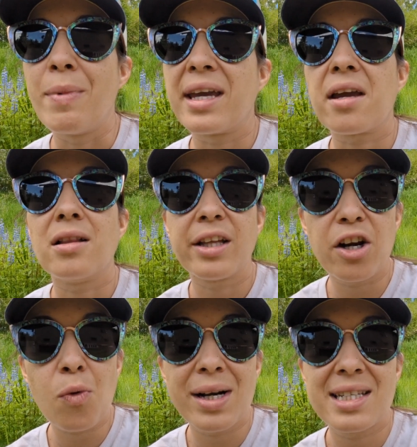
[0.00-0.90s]
make it
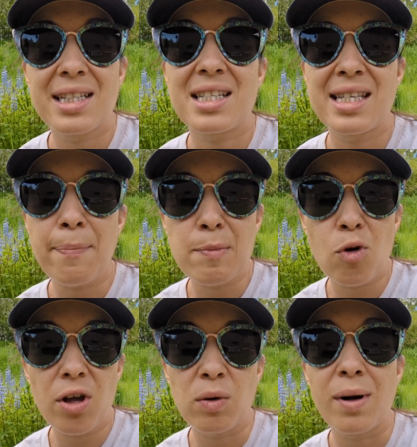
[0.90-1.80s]
clear what is
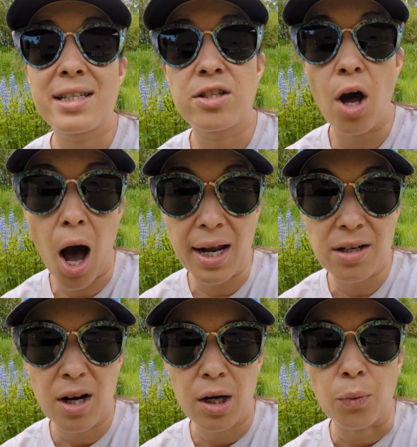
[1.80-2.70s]
acceptable and what is not,
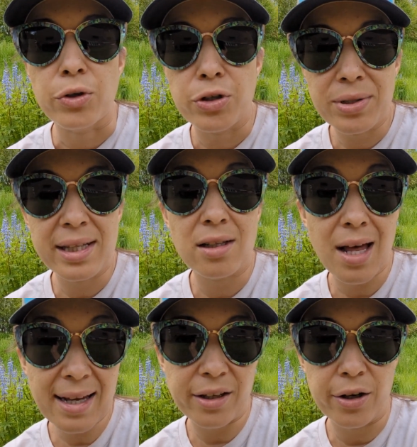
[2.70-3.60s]
reducing the
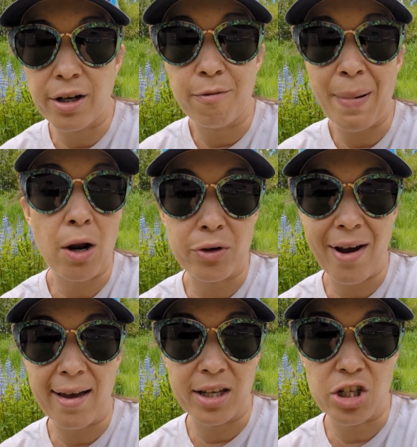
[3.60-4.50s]
likelihood of boundary
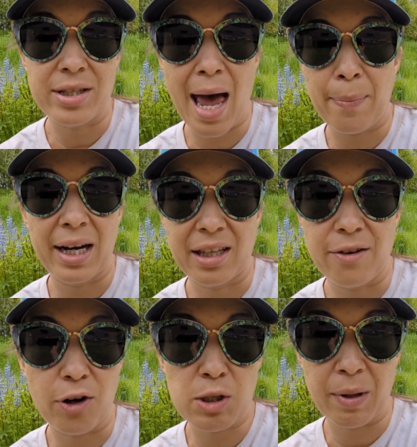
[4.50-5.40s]
violations happening in the
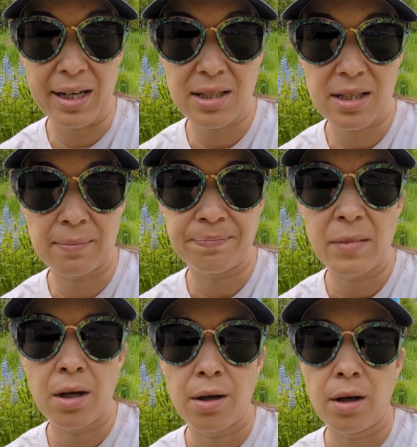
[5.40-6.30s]
first place.
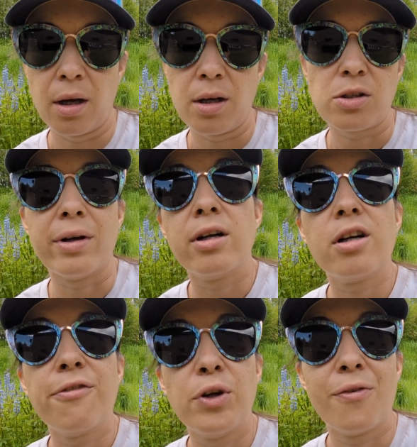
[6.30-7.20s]
So here
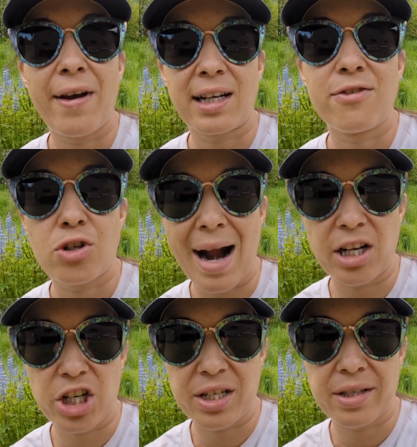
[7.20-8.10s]
are a few effective
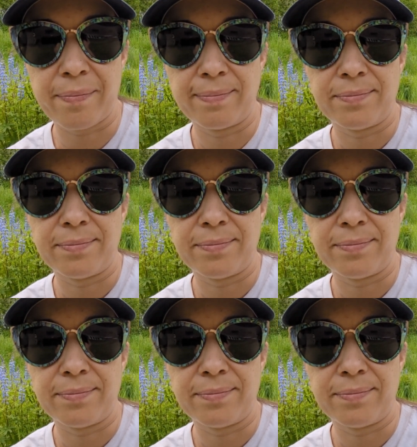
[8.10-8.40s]
strategies.